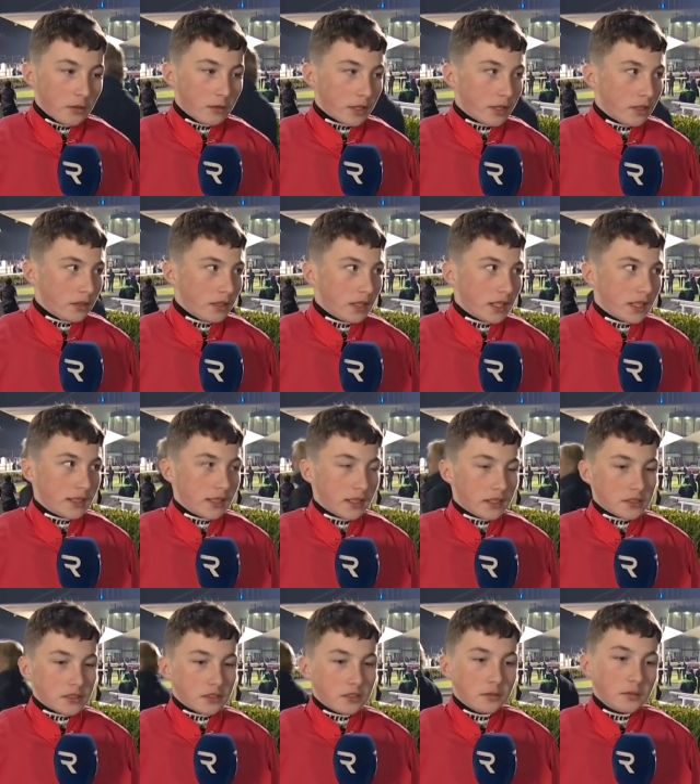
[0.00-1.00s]
I knew I couldn't get
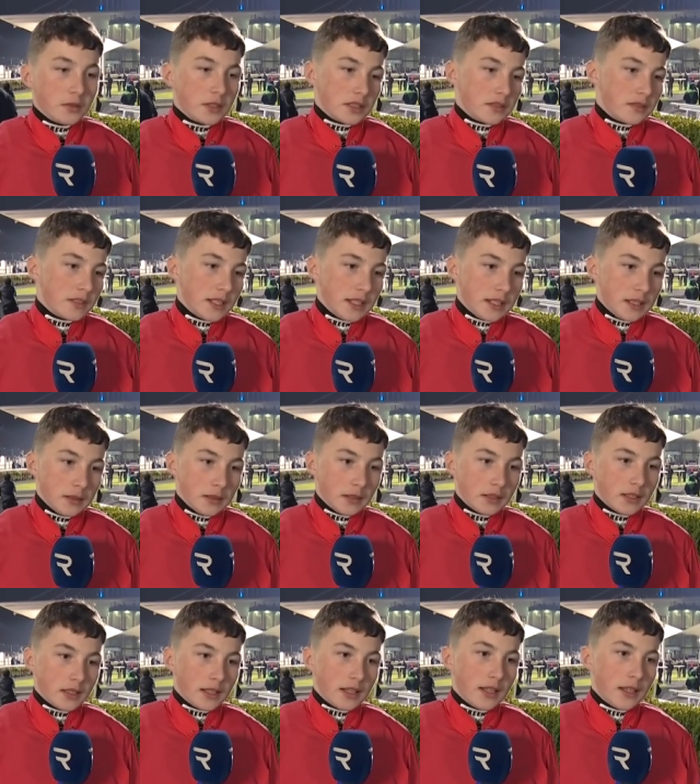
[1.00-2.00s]
there soon with this filly.
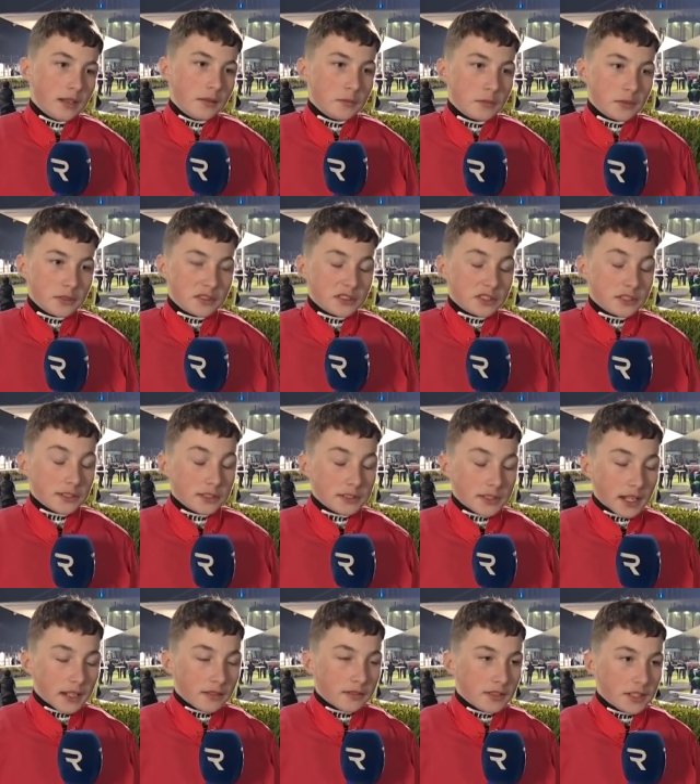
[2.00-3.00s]
But
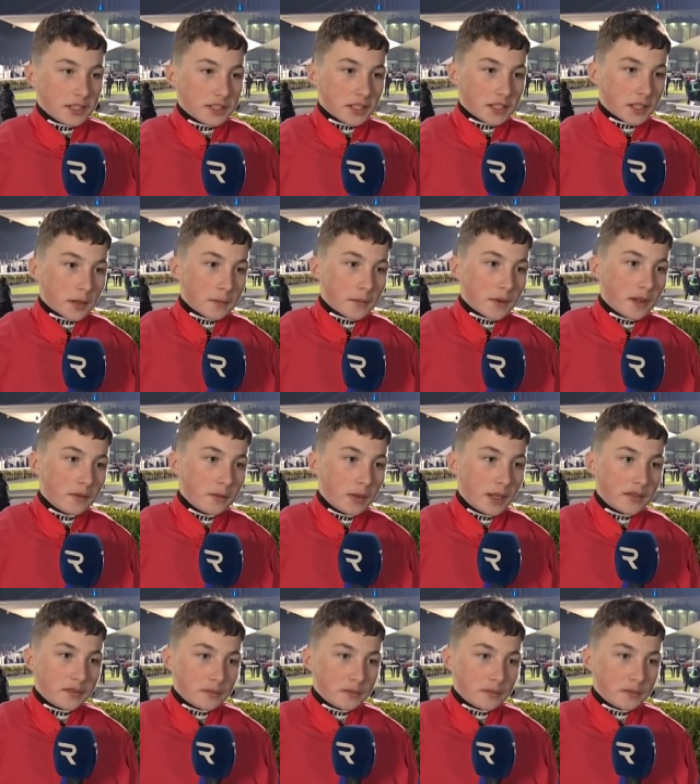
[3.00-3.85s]
thankfully she kept on